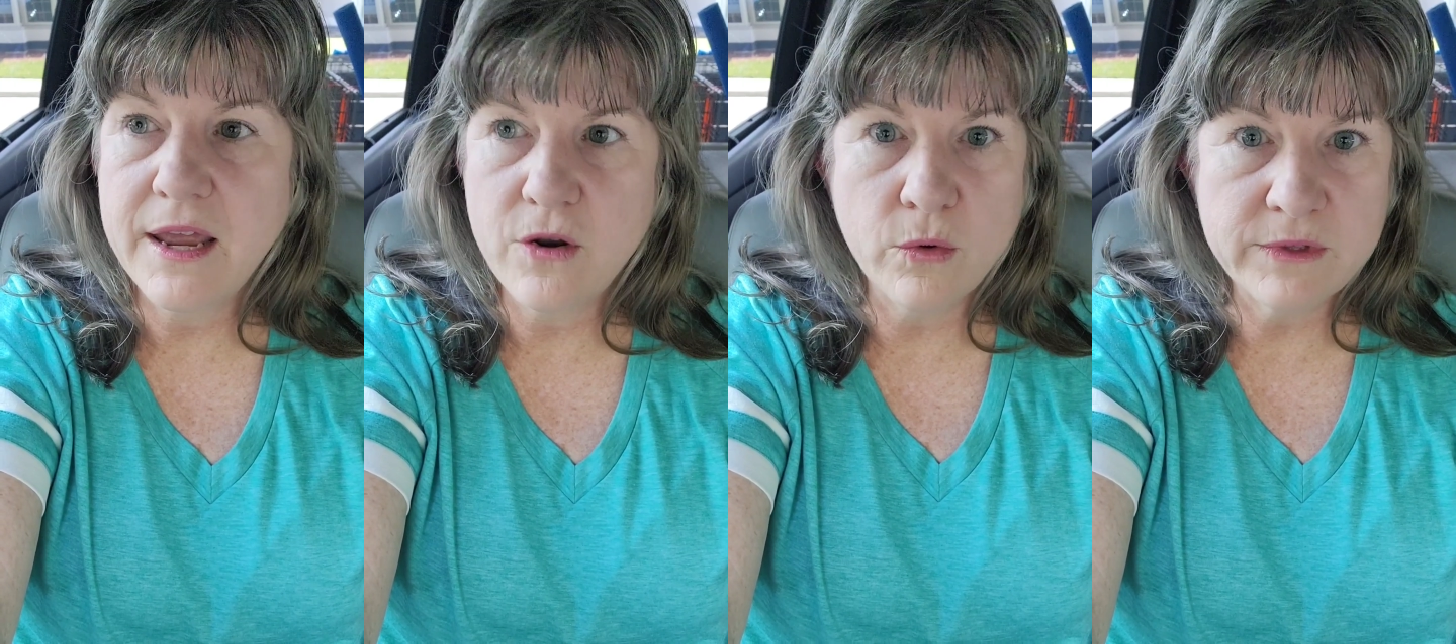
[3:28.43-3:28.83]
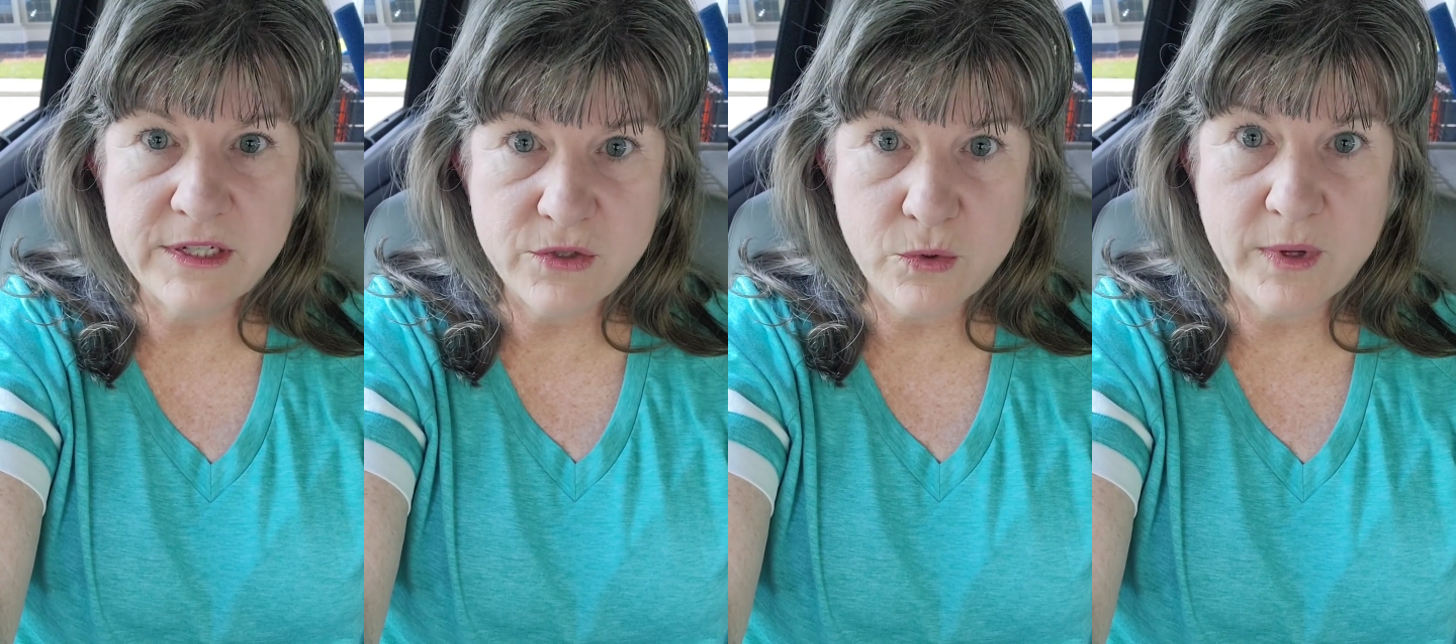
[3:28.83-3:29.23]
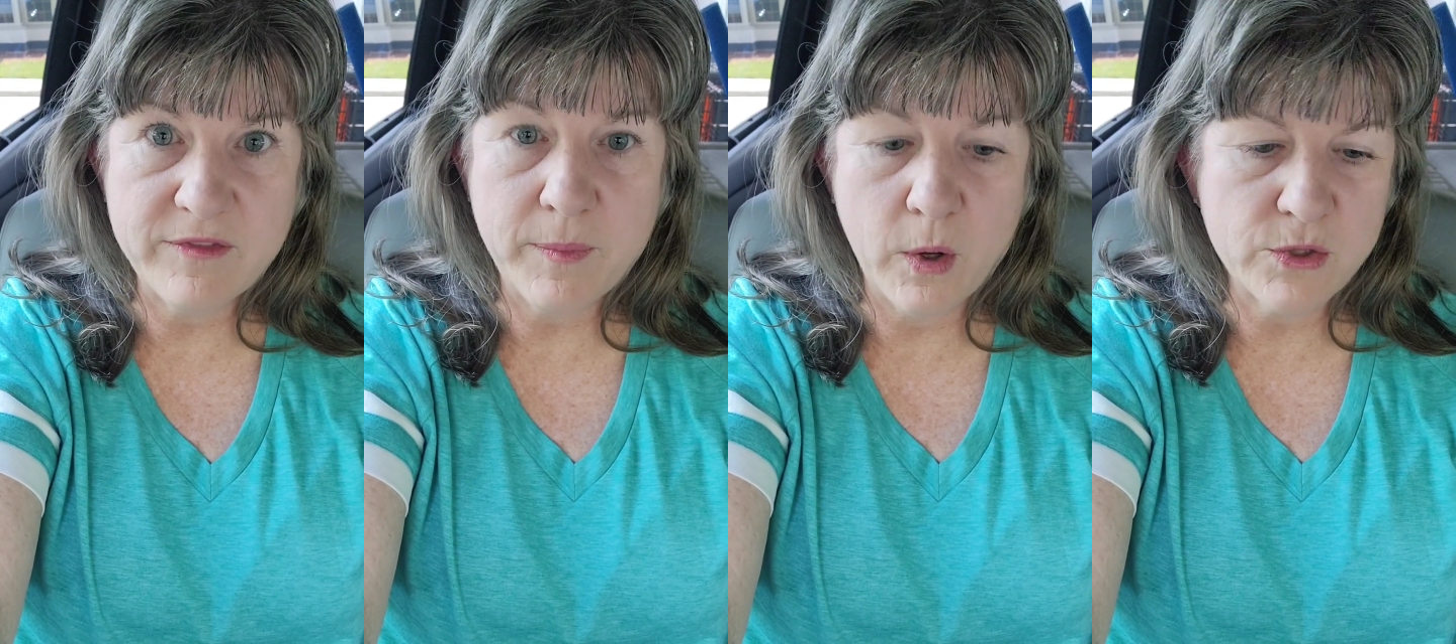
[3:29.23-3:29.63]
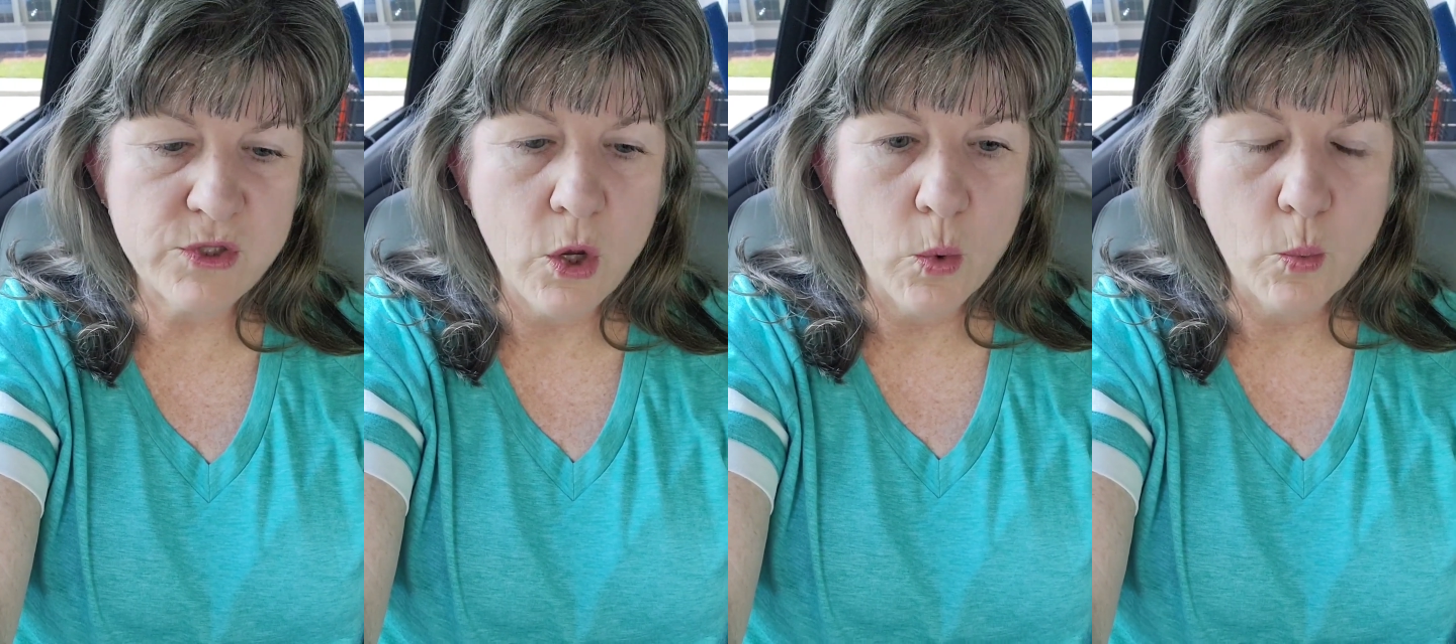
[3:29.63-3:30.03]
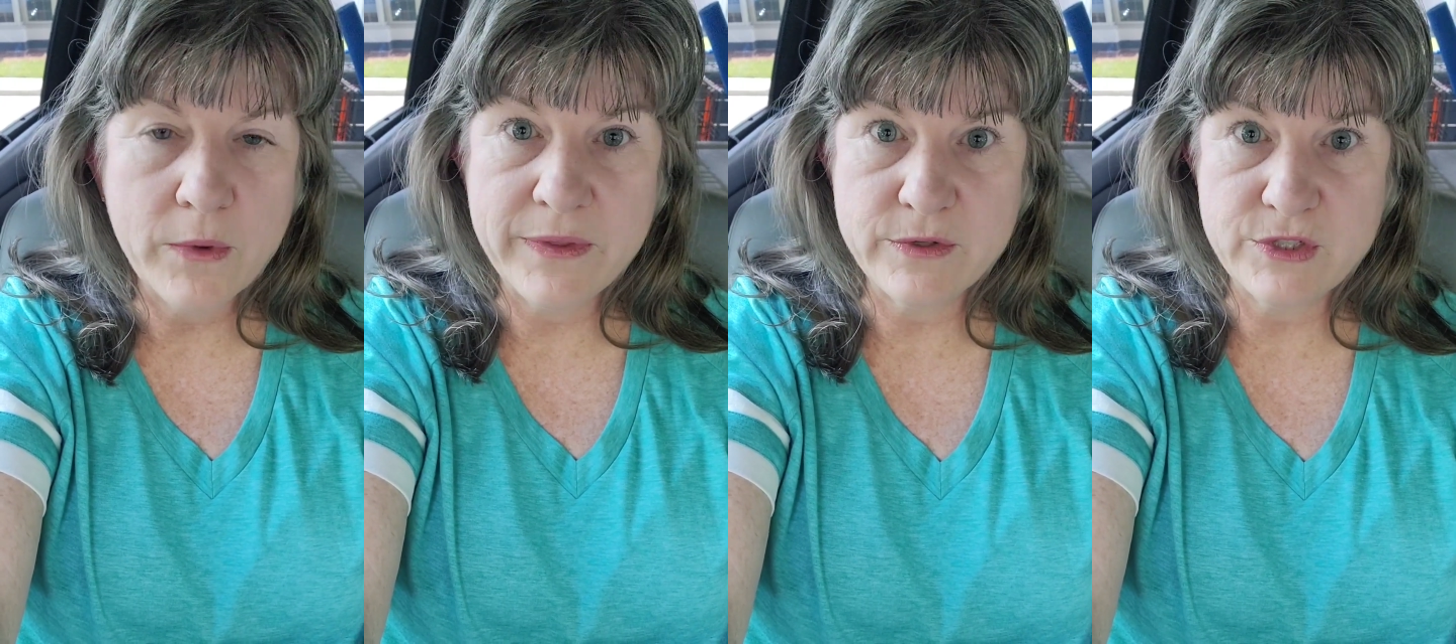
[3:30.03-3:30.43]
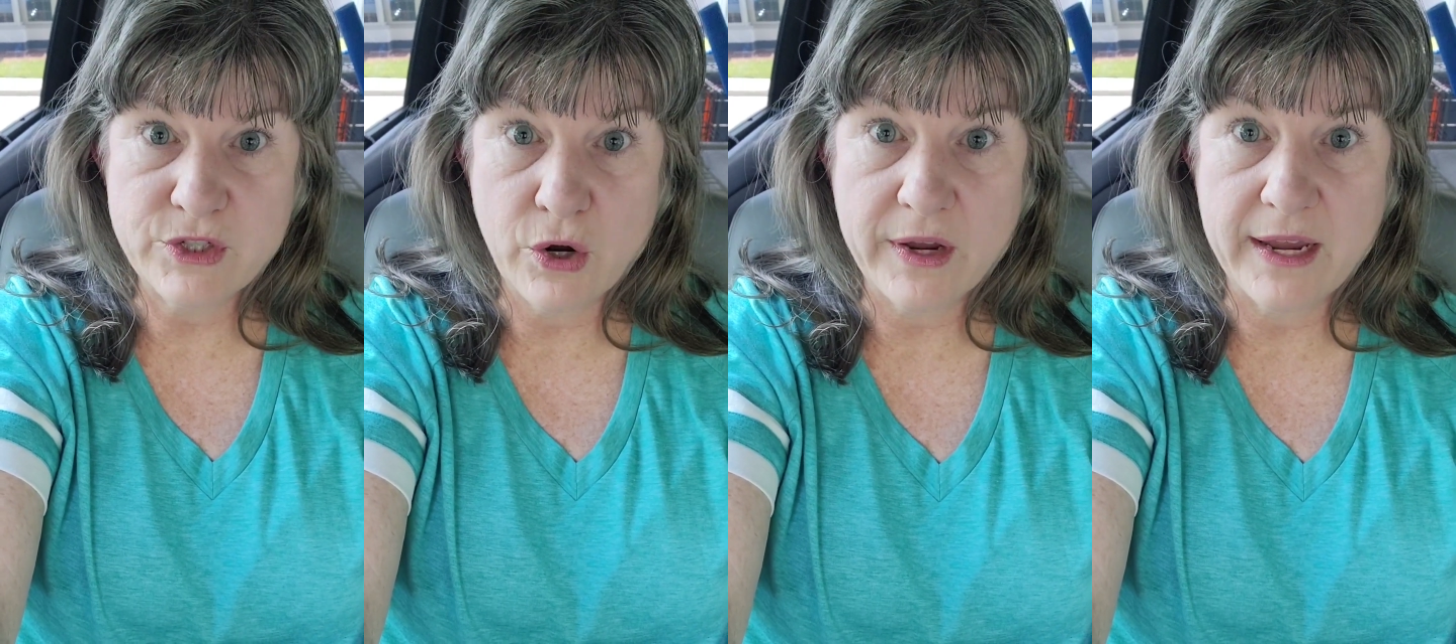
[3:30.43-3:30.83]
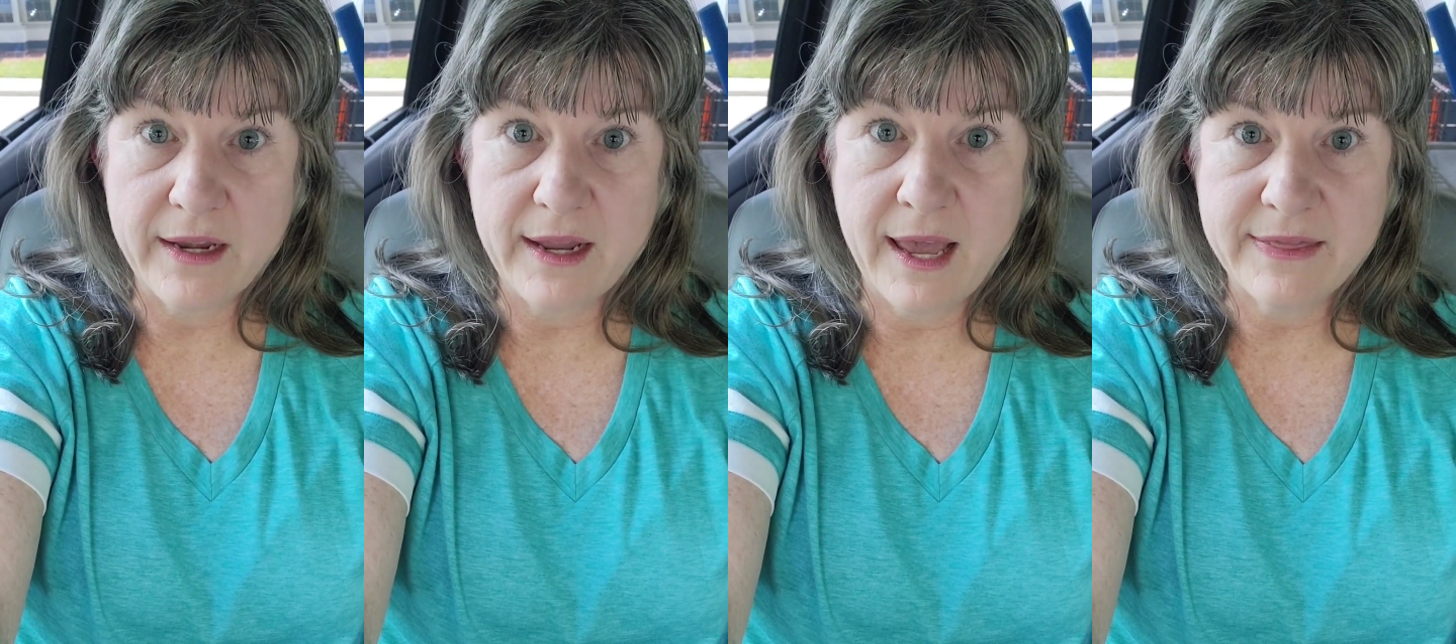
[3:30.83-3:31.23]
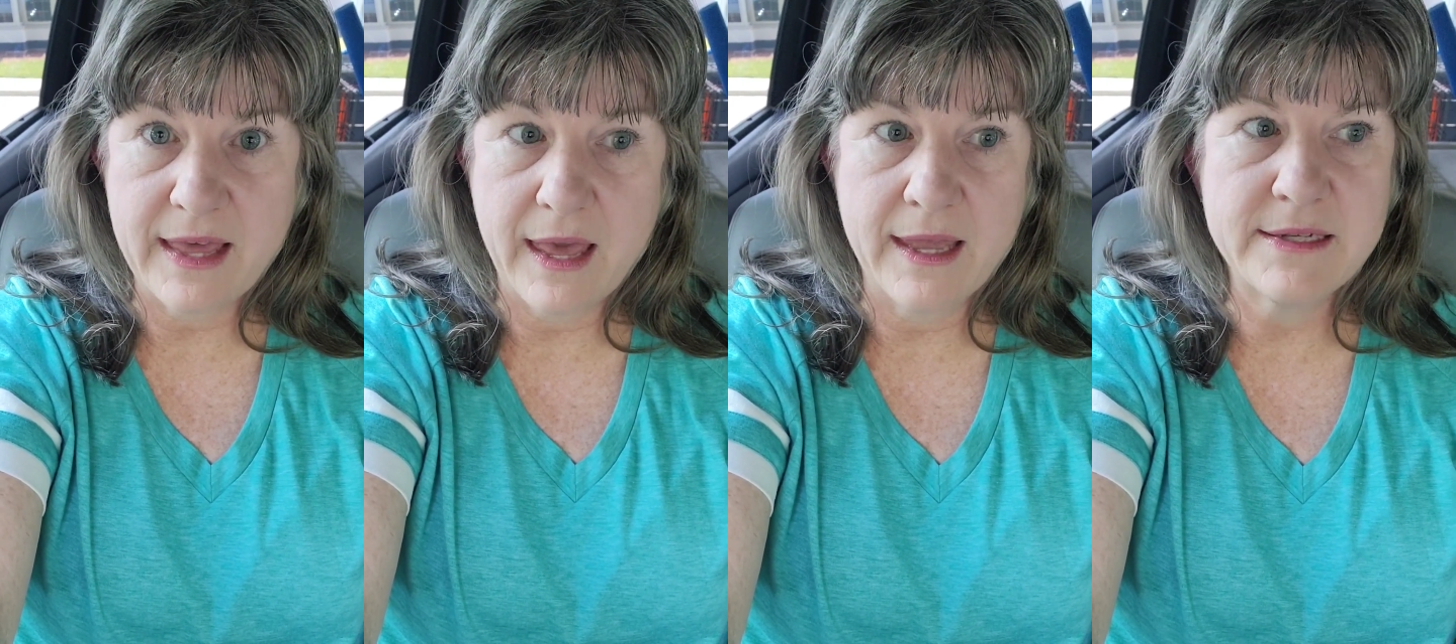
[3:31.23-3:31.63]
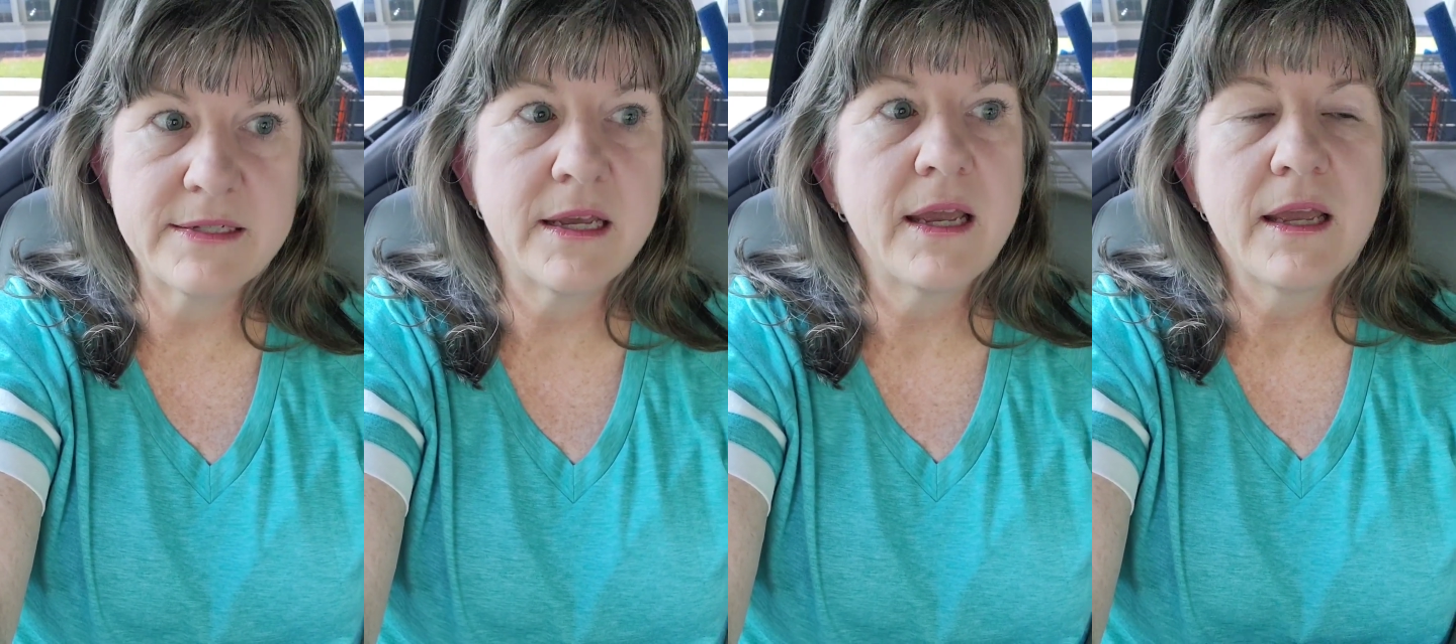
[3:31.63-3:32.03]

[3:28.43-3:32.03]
only do the weave poles when there's a target at the end,